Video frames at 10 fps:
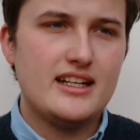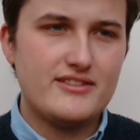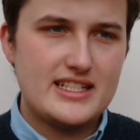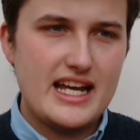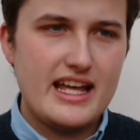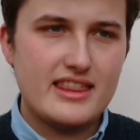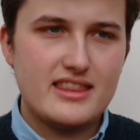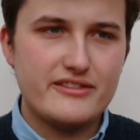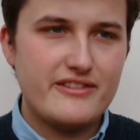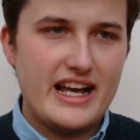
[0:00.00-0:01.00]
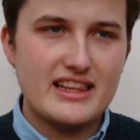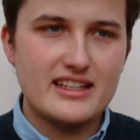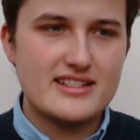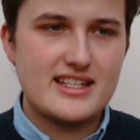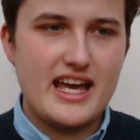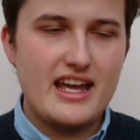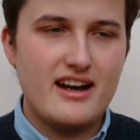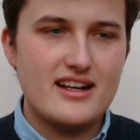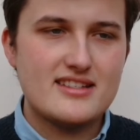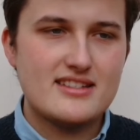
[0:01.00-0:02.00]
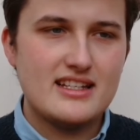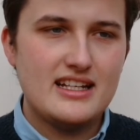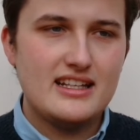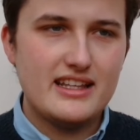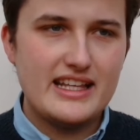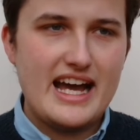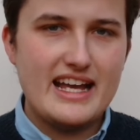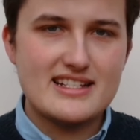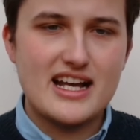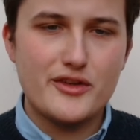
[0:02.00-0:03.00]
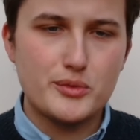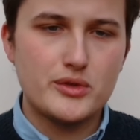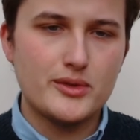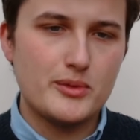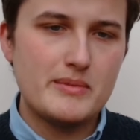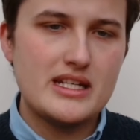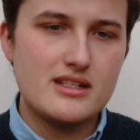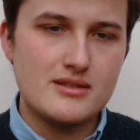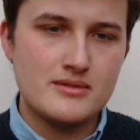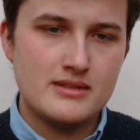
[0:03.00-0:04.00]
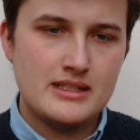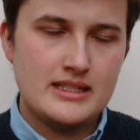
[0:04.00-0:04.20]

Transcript: of death, of endless chaos, then that is how the world will meet you.